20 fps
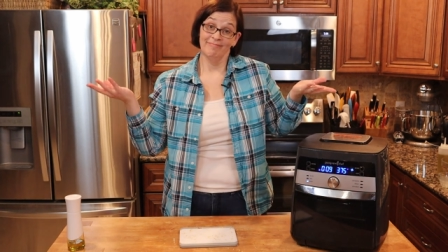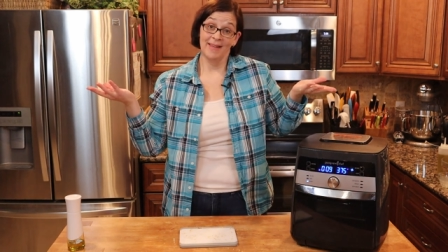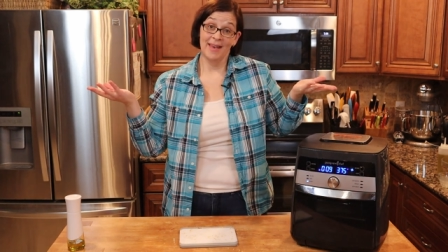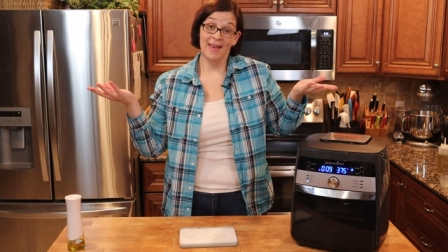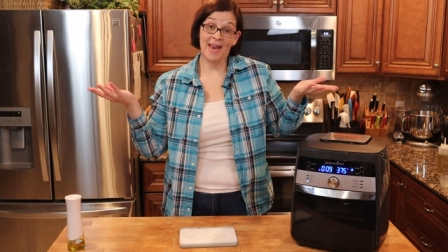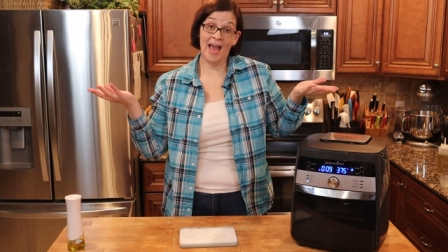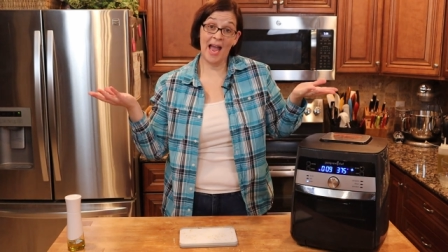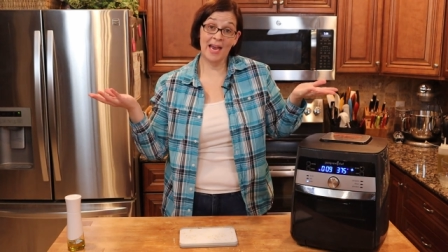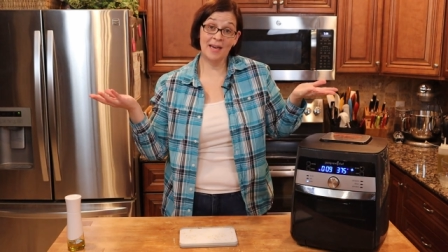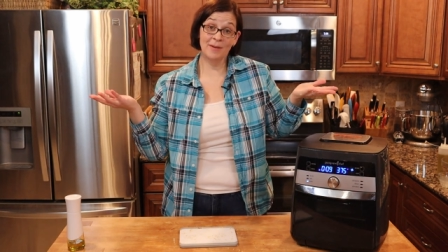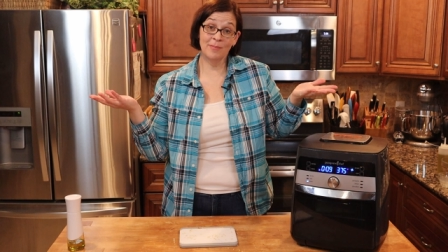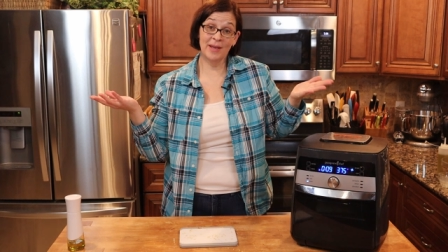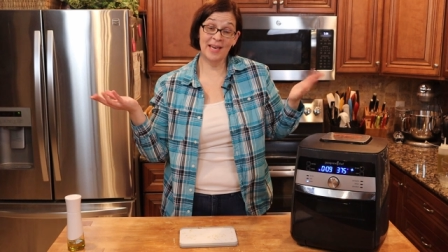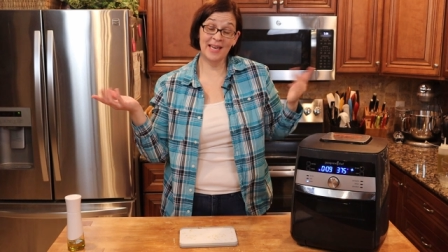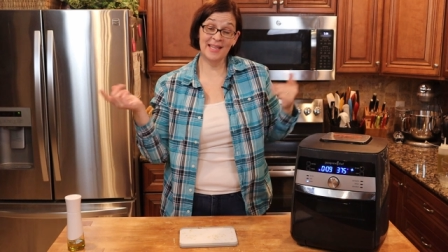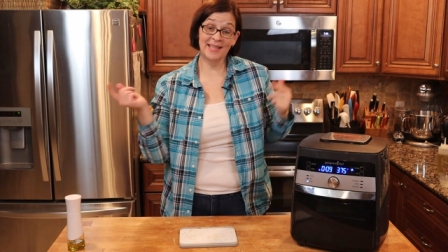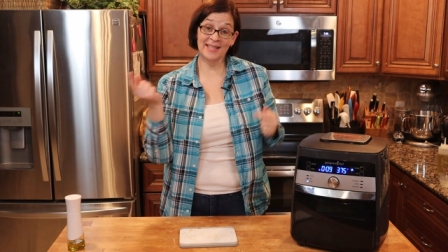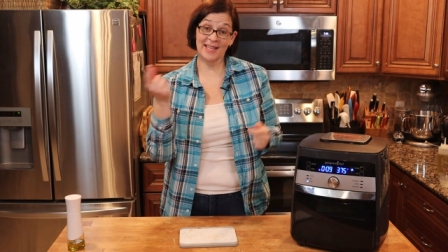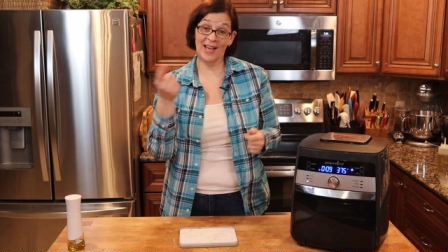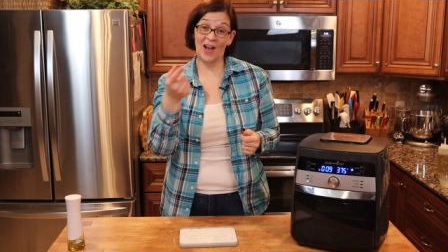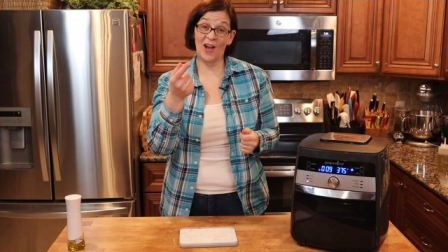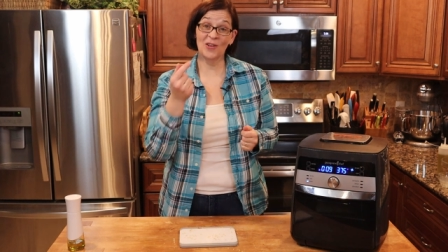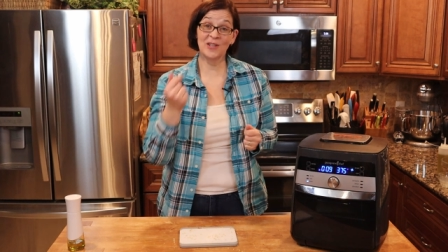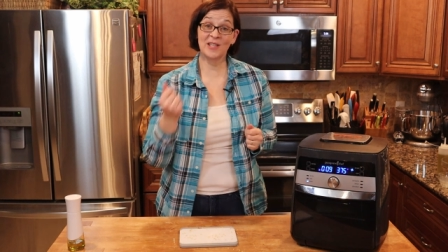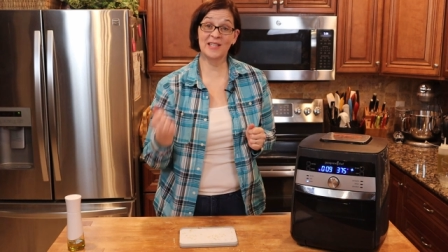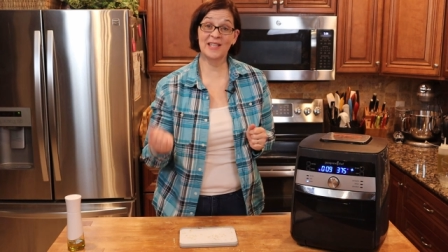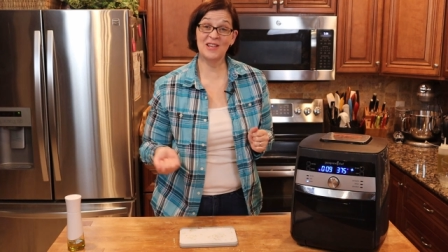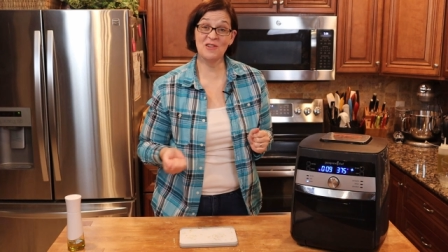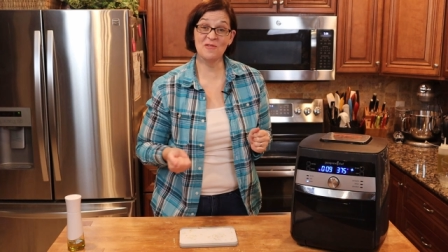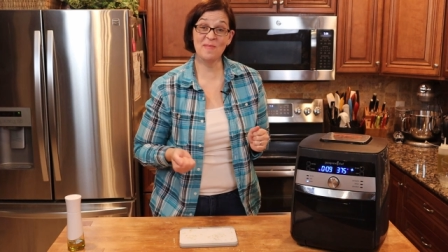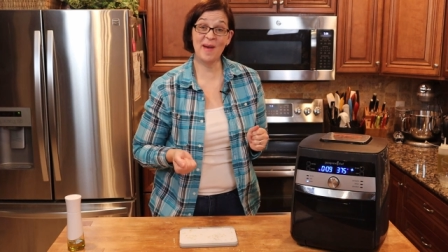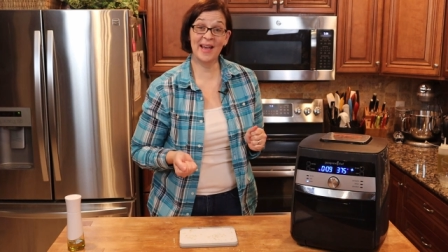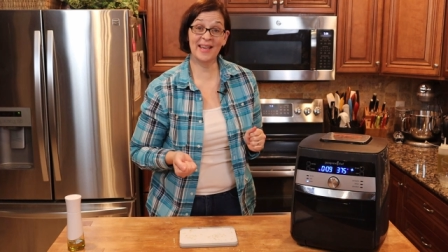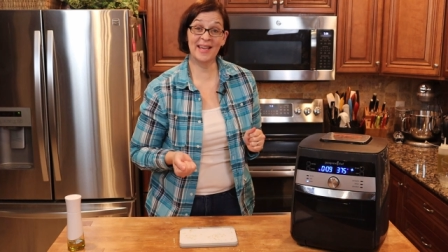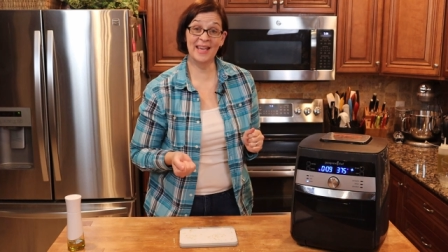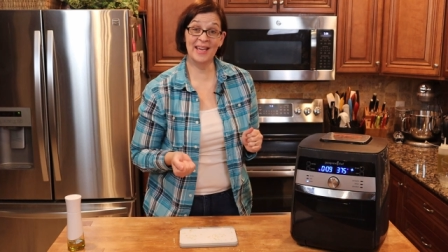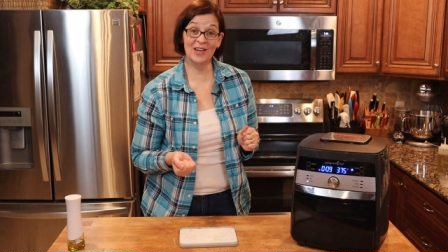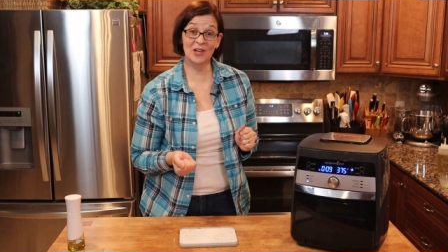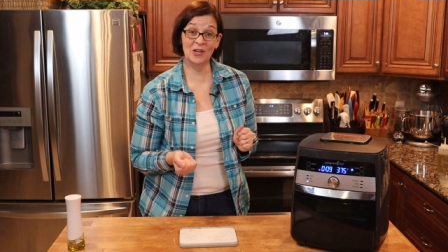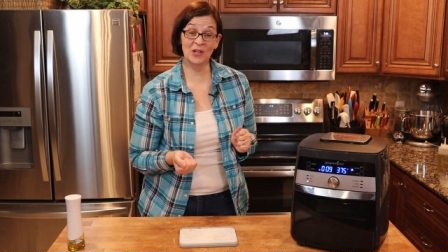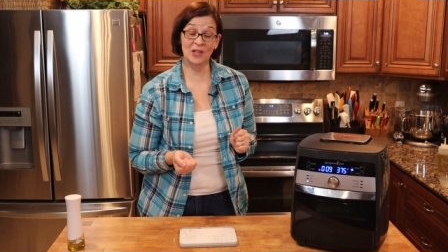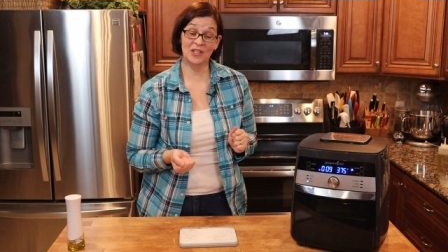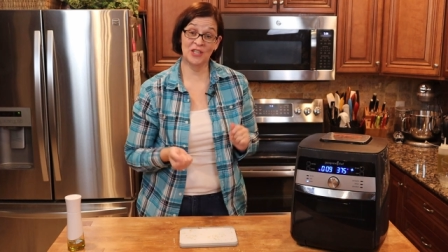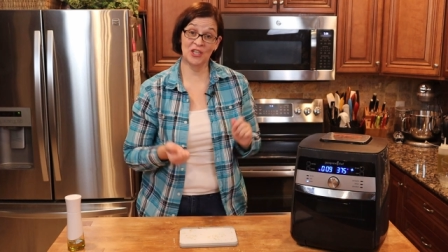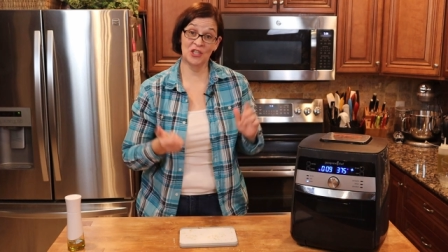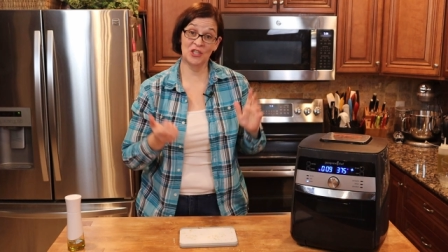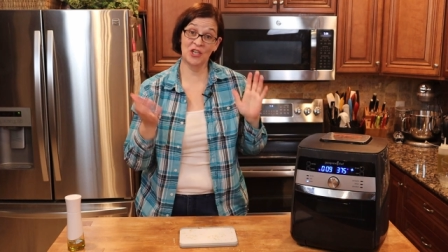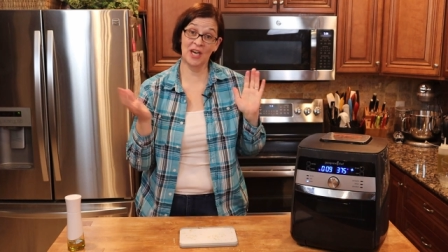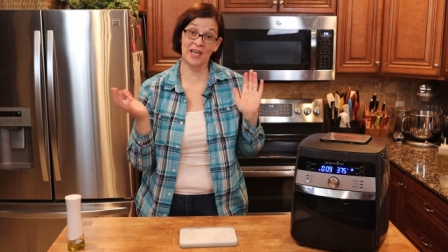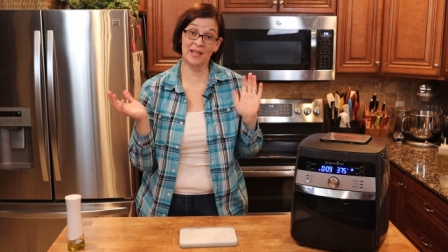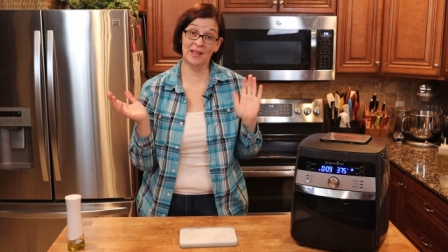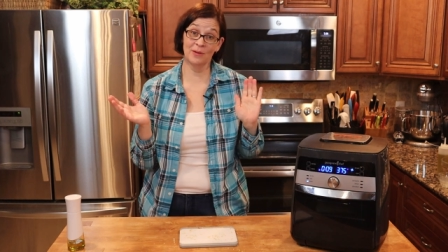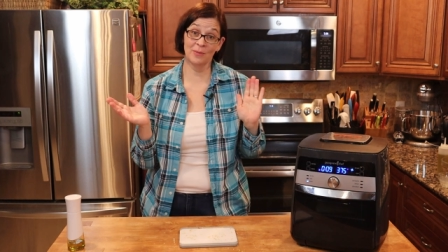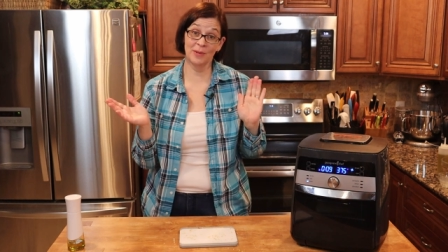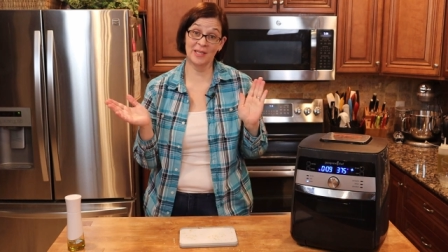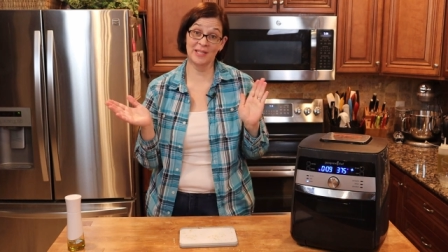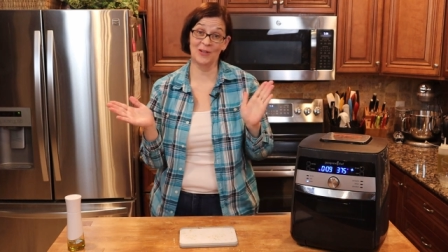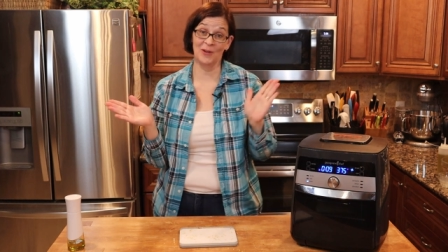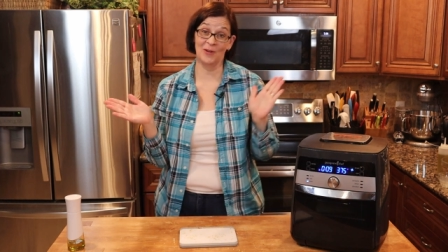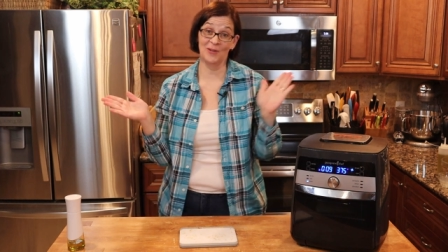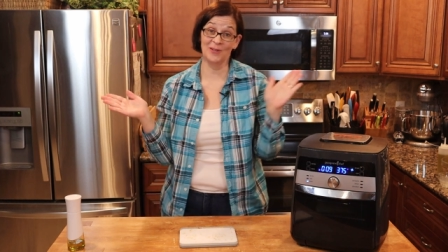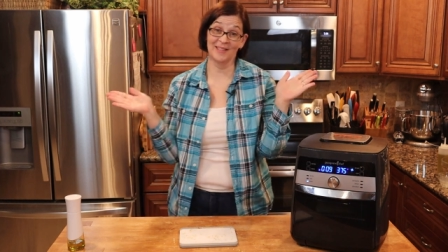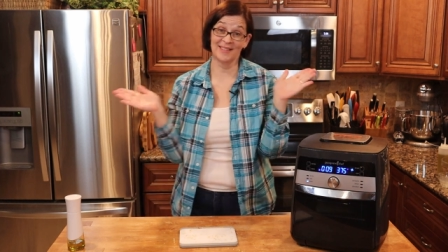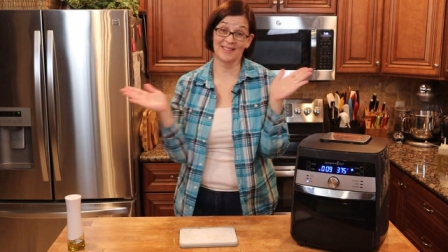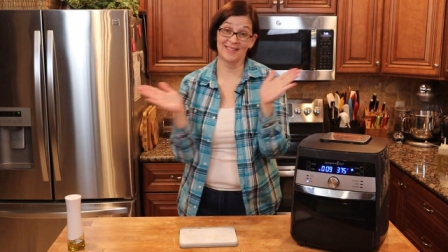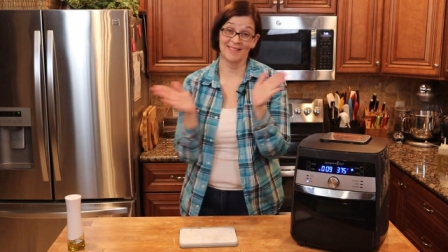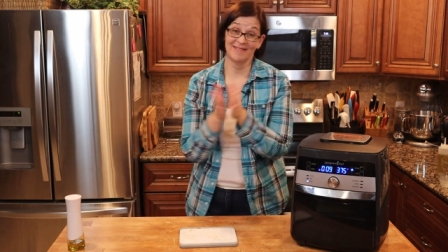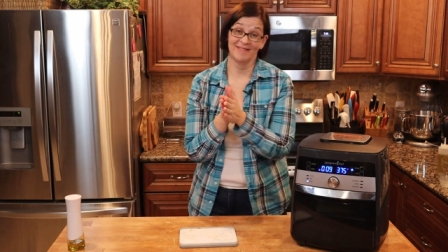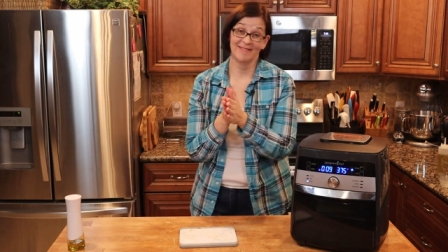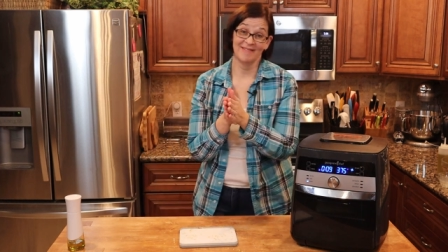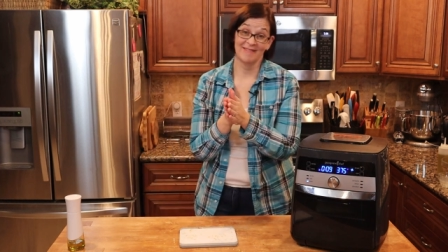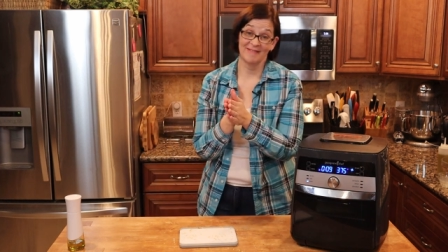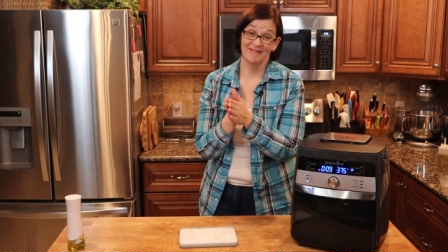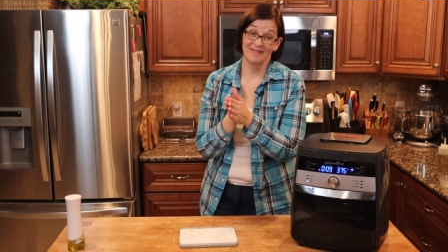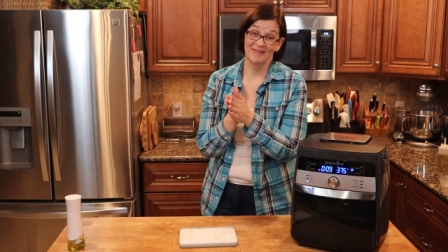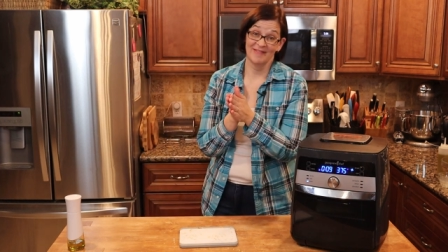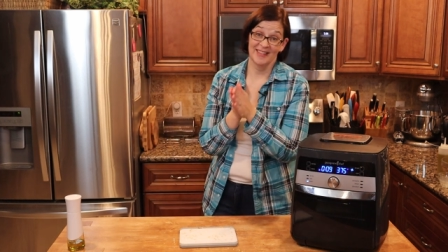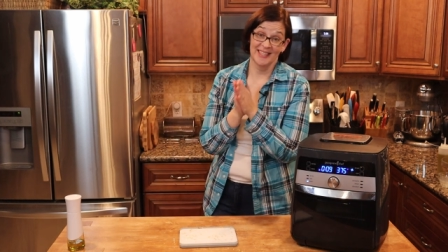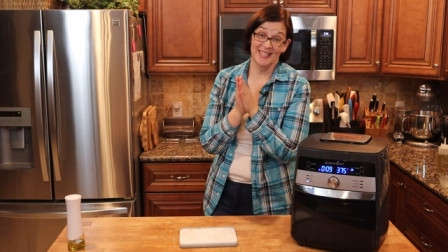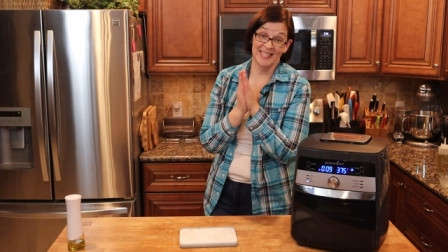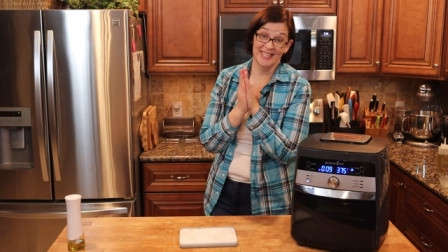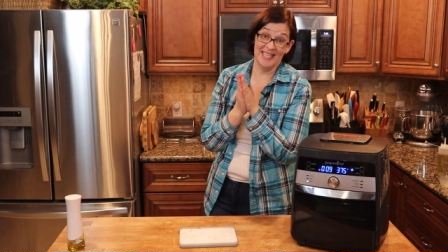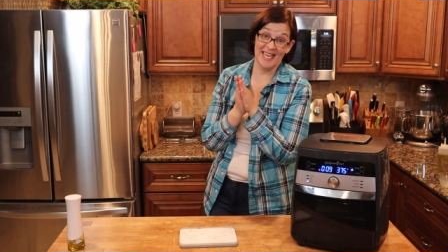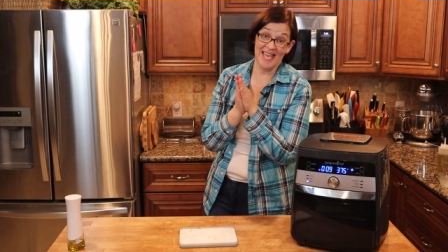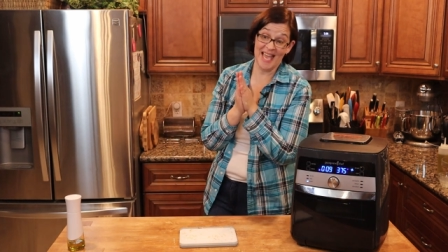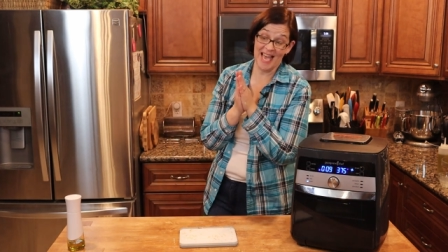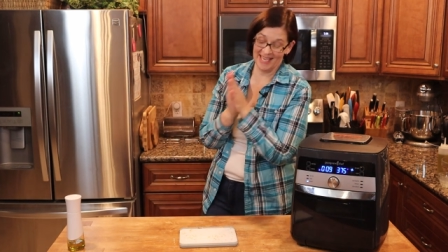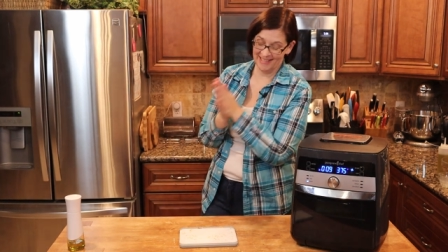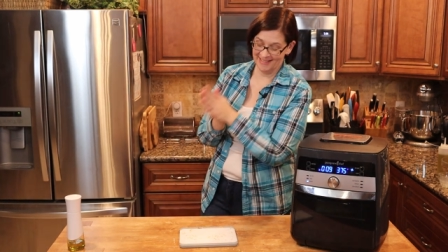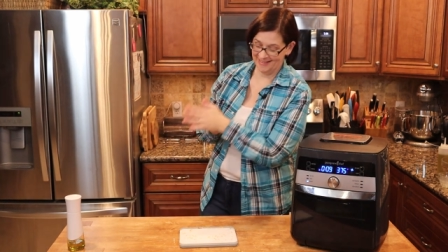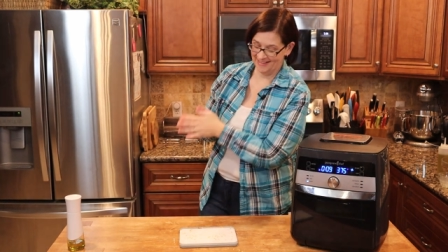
nine minutes. I'll see you back here to check the results. See ya.